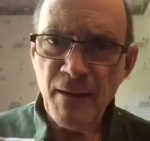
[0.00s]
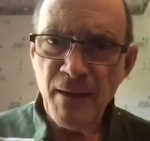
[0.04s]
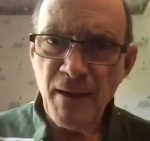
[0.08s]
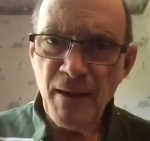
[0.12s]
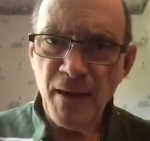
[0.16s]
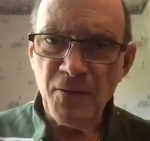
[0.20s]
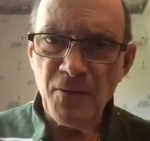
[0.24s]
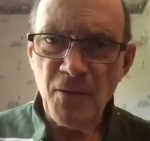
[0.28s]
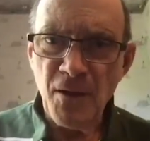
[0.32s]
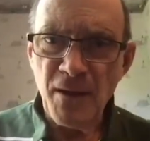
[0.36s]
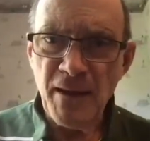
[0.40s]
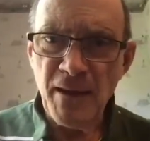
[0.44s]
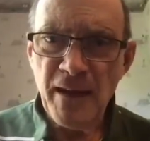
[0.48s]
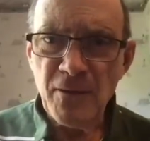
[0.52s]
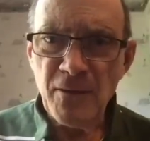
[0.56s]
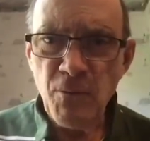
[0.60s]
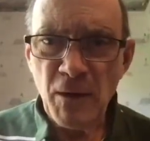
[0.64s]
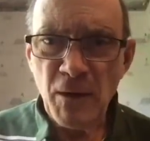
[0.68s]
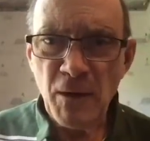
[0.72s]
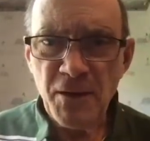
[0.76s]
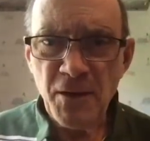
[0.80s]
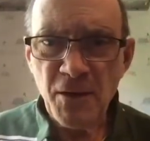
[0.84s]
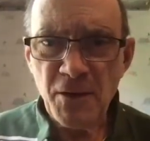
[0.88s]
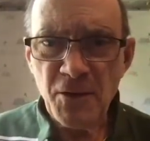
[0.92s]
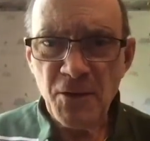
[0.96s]
And so that's
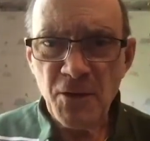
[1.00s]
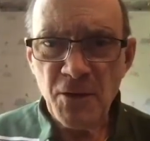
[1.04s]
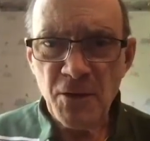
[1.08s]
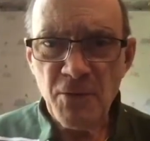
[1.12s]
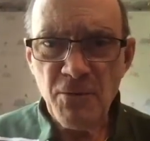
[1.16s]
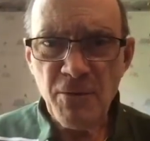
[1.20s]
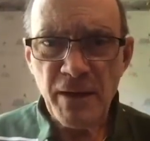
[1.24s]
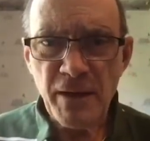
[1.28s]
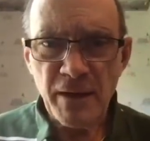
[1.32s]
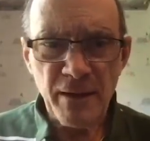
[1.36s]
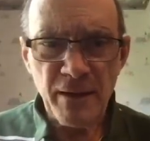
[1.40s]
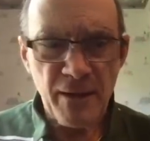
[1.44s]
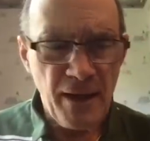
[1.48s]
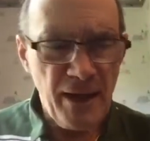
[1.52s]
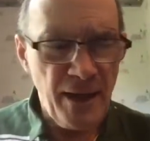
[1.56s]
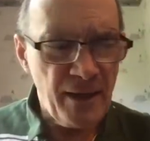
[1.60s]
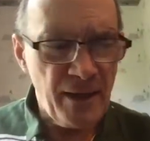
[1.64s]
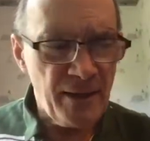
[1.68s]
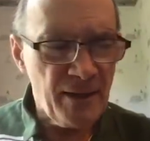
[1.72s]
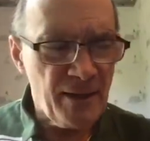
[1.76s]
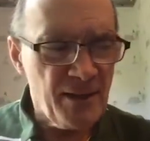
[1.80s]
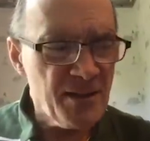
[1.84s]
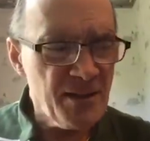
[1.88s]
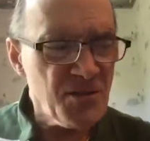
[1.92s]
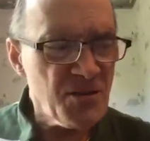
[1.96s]
what they're doing.
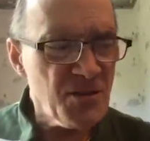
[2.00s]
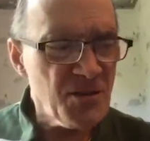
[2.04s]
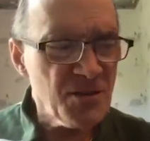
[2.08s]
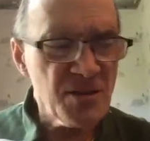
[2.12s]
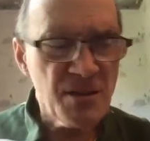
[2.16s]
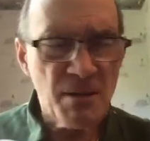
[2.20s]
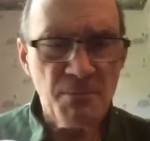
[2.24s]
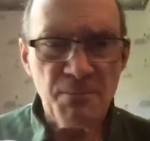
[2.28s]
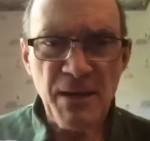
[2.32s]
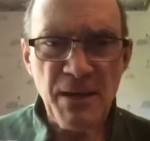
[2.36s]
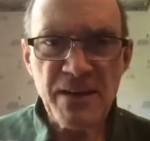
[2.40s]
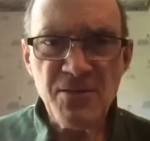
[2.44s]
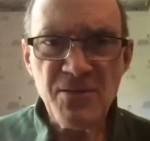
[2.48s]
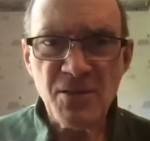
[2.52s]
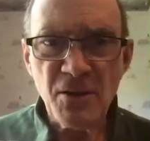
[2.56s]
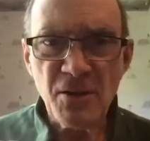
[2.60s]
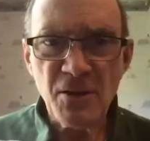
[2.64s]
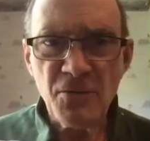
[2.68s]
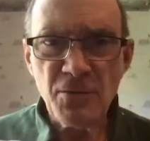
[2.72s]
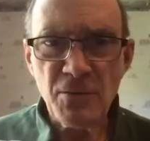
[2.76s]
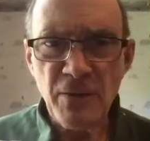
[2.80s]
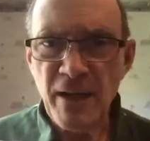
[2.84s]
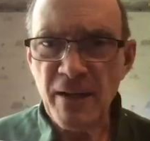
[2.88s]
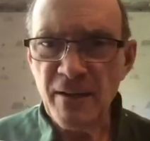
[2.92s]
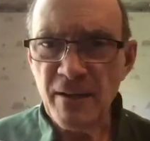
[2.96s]
And this is the basic
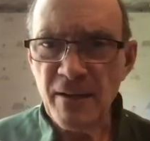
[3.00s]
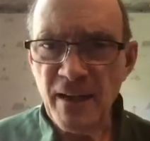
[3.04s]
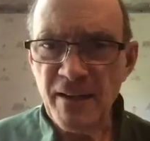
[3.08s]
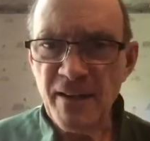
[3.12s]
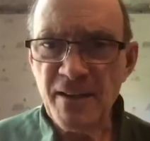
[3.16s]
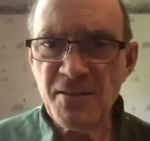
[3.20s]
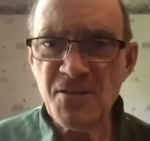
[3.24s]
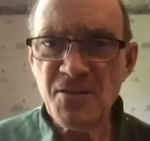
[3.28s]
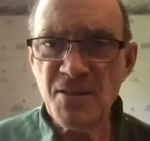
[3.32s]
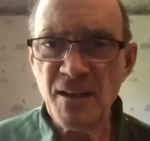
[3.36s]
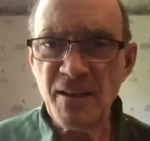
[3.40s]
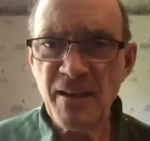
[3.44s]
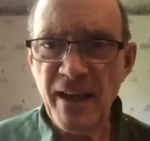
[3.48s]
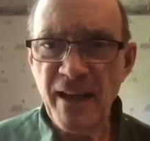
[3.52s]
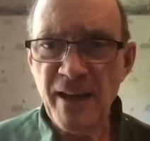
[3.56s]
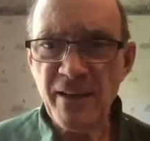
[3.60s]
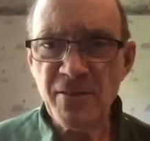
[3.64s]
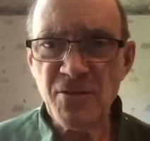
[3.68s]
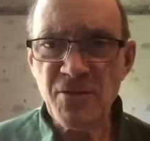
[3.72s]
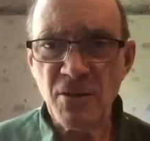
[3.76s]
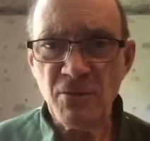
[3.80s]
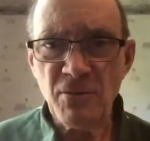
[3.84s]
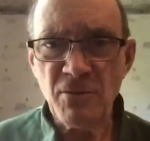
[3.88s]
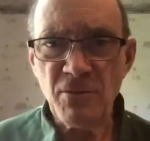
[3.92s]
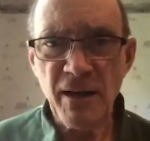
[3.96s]
threat. And it's in
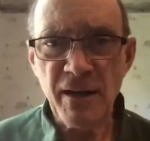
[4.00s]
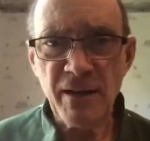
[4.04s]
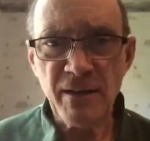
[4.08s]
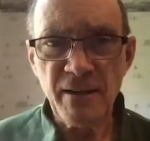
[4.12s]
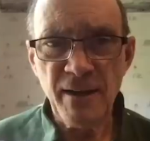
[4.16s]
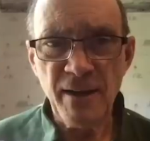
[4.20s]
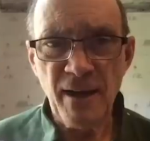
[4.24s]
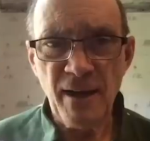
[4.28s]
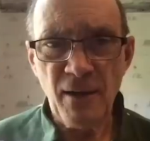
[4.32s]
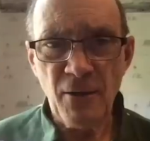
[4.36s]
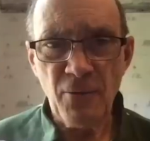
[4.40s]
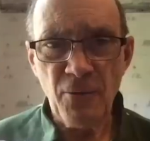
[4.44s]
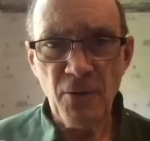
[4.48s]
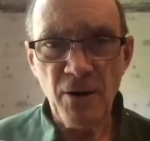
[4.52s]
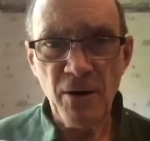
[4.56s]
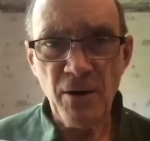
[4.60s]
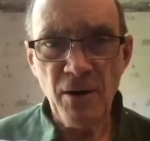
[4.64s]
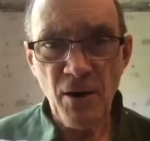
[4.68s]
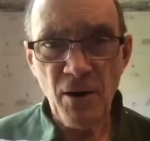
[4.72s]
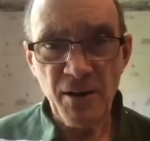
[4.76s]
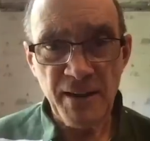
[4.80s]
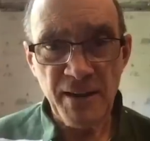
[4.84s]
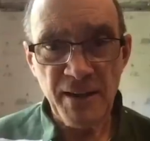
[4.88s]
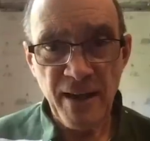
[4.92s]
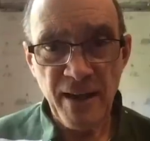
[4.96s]
action right now.
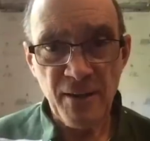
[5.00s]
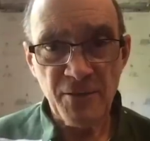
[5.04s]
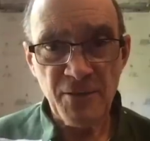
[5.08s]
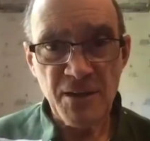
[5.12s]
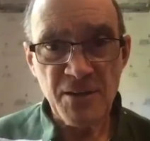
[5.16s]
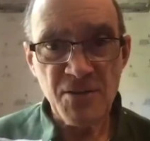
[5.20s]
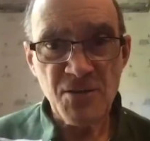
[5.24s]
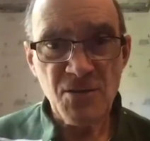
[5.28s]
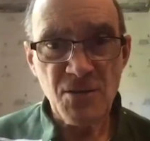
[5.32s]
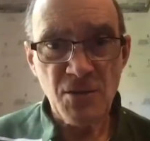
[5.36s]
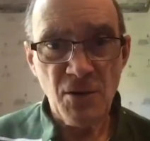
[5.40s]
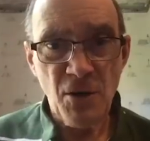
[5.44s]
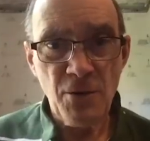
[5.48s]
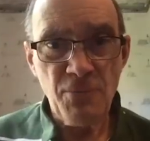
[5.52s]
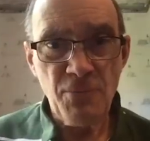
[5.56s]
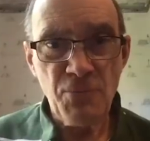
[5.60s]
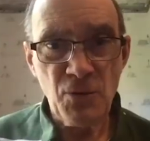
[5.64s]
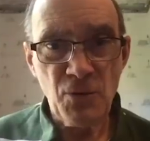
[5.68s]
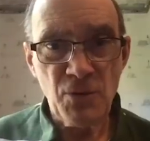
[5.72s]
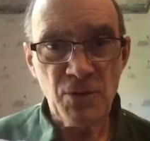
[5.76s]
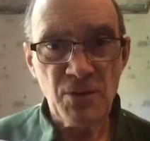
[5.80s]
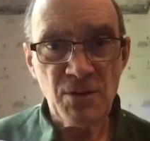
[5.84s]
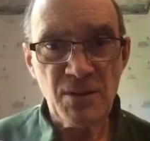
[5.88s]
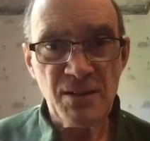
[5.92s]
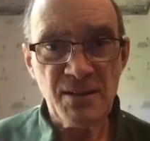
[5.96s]
We're down this slope
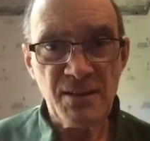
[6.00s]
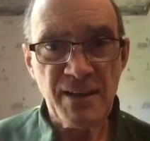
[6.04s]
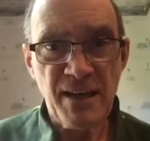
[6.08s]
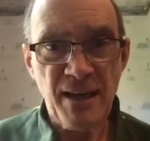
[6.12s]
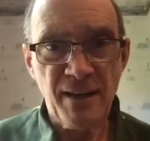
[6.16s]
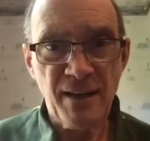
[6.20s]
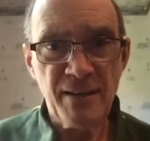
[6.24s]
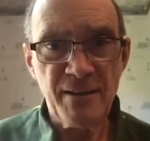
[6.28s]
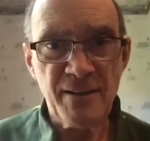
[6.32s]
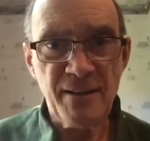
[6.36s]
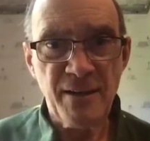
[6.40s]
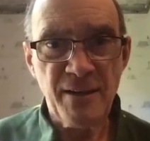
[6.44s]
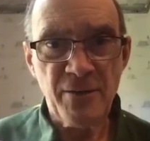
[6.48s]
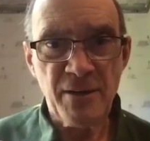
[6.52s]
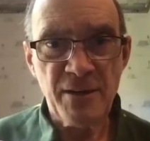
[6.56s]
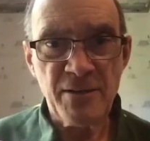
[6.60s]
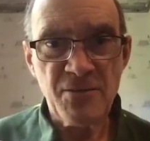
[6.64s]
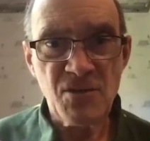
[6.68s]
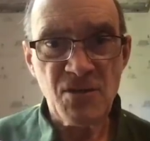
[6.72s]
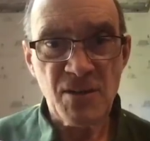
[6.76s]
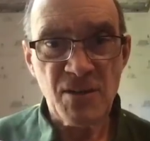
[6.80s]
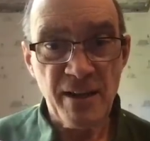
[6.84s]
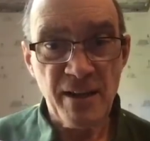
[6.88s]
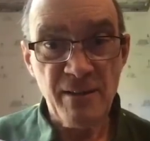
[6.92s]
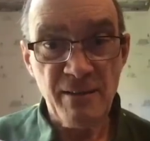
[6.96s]
to a totalitarian
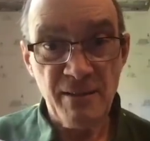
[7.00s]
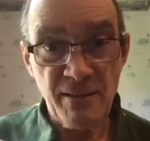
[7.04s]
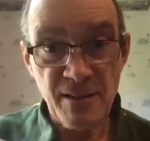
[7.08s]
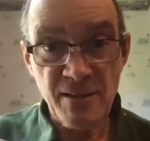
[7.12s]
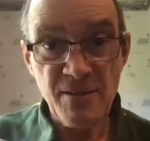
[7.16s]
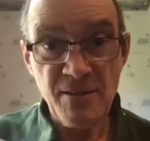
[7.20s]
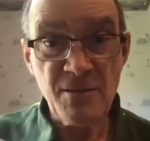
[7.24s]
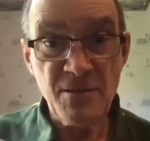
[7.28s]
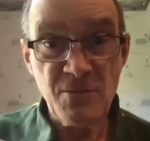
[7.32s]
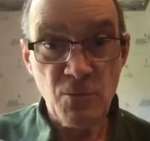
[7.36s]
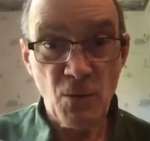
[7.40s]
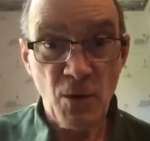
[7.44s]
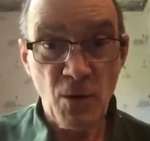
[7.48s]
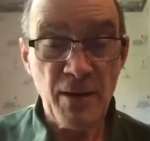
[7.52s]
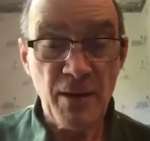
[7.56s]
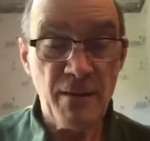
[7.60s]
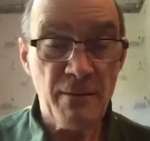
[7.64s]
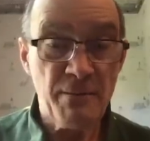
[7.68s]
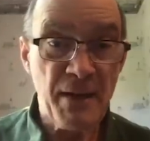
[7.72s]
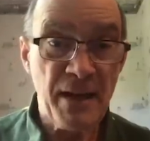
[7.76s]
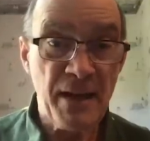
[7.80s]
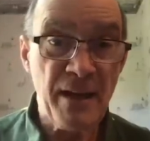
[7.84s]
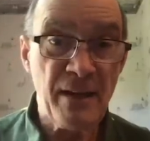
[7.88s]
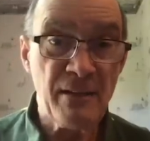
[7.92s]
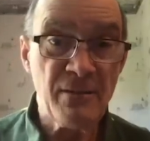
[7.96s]
state. And this is one of the
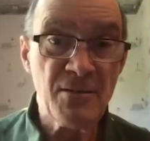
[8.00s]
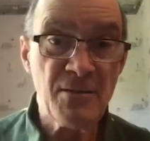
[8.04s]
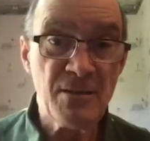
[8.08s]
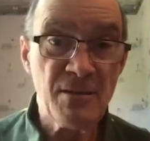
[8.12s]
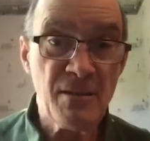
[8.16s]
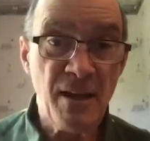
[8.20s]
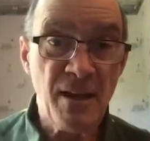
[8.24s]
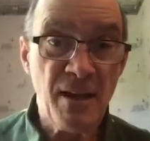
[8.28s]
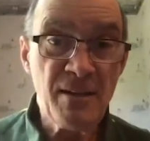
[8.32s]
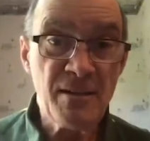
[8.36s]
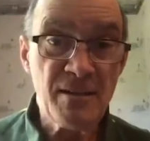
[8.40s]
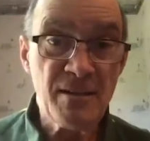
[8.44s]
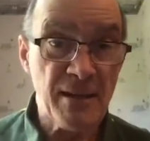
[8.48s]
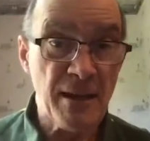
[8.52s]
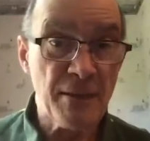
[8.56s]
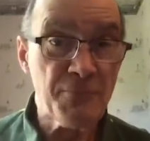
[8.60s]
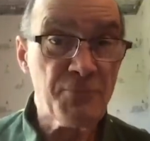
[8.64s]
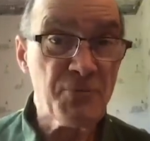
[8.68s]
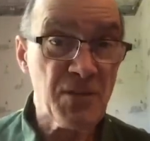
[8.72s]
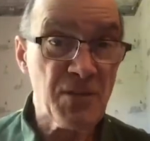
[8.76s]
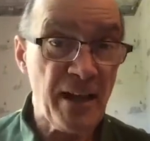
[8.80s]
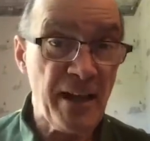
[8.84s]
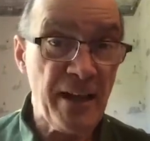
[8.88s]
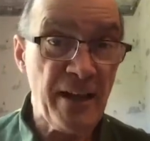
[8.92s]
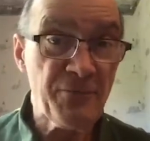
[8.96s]
main steps
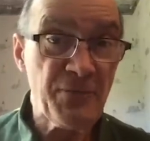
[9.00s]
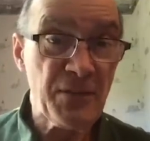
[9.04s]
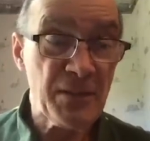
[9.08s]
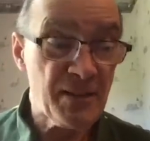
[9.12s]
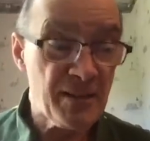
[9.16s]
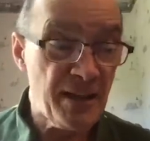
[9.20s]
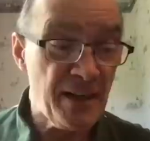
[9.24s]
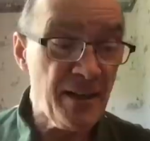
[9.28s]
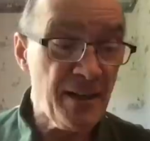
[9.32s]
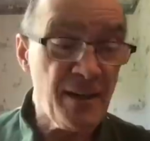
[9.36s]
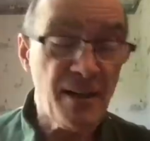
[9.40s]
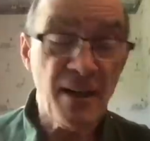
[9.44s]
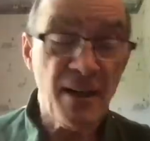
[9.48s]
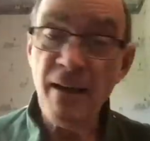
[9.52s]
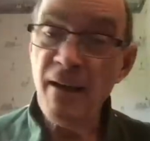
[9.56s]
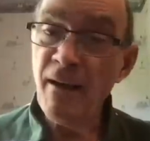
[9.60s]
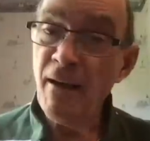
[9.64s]
they have to take.